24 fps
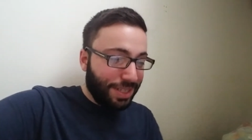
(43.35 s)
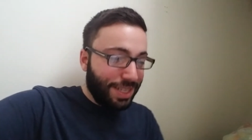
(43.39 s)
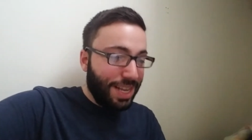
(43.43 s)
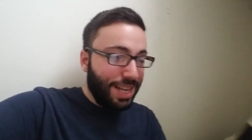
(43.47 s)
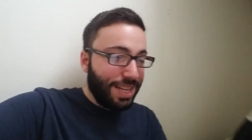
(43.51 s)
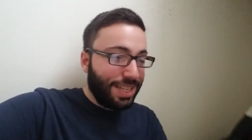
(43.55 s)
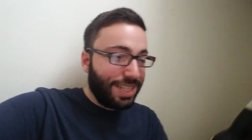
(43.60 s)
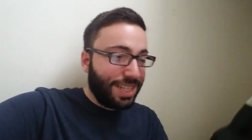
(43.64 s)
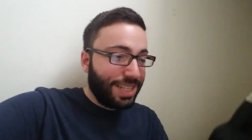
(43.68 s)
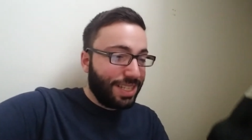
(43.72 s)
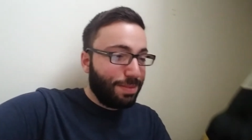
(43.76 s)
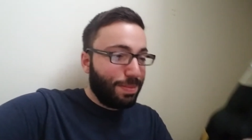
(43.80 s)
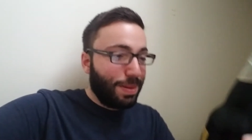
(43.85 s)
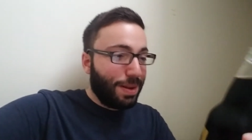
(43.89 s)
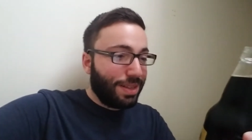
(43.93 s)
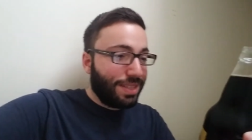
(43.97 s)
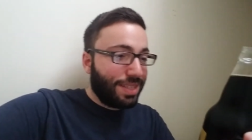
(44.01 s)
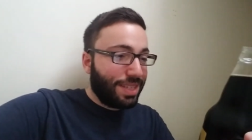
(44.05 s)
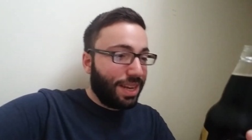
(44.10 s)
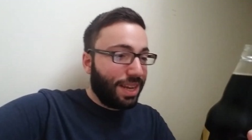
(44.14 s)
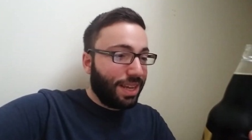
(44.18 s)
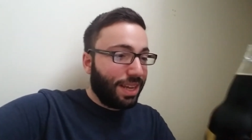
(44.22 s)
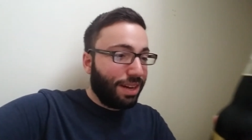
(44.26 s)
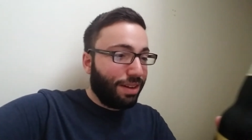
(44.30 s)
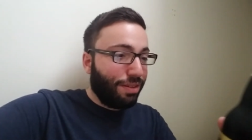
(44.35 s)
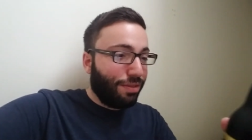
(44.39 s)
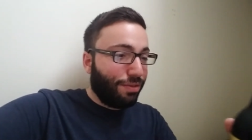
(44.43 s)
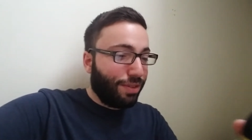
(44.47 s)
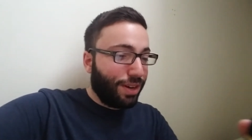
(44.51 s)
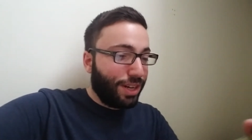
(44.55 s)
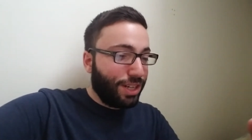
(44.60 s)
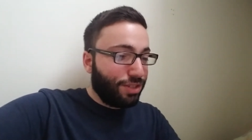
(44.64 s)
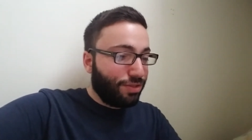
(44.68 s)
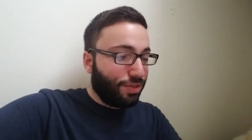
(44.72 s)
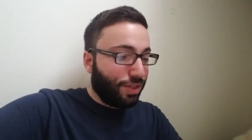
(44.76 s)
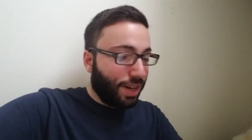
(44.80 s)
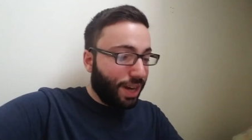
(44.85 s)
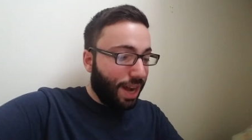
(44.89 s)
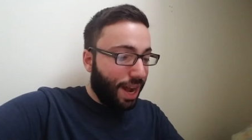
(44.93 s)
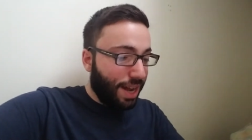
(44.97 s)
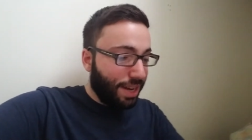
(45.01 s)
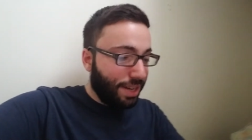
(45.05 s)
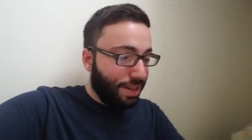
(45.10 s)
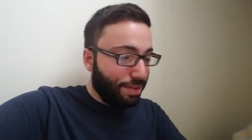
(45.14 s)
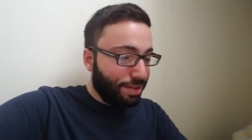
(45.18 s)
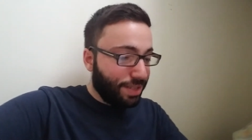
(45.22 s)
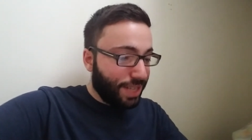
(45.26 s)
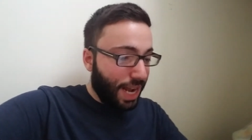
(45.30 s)
since it's been sitting in the fridge for
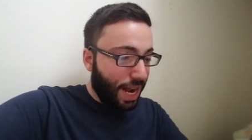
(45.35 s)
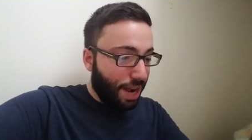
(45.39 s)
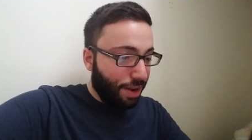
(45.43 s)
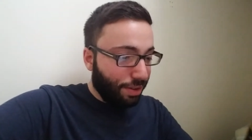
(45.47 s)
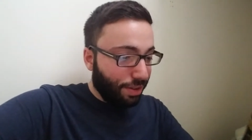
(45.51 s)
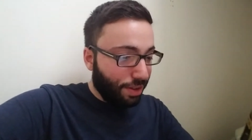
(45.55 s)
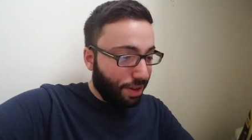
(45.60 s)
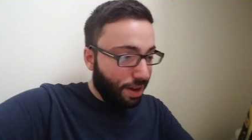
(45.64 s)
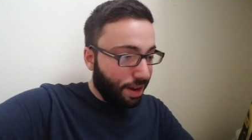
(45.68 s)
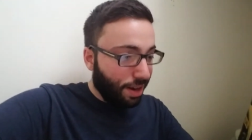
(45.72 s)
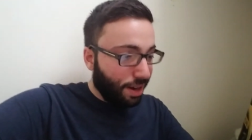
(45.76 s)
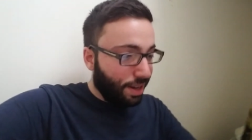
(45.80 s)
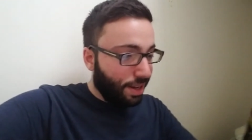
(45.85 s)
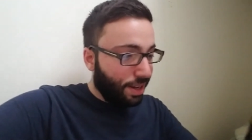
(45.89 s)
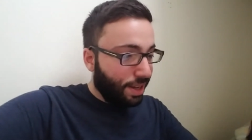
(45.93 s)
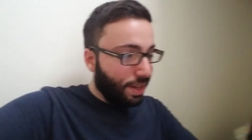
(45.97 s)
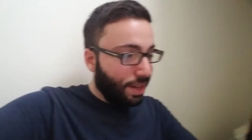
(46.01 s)
God knows how long.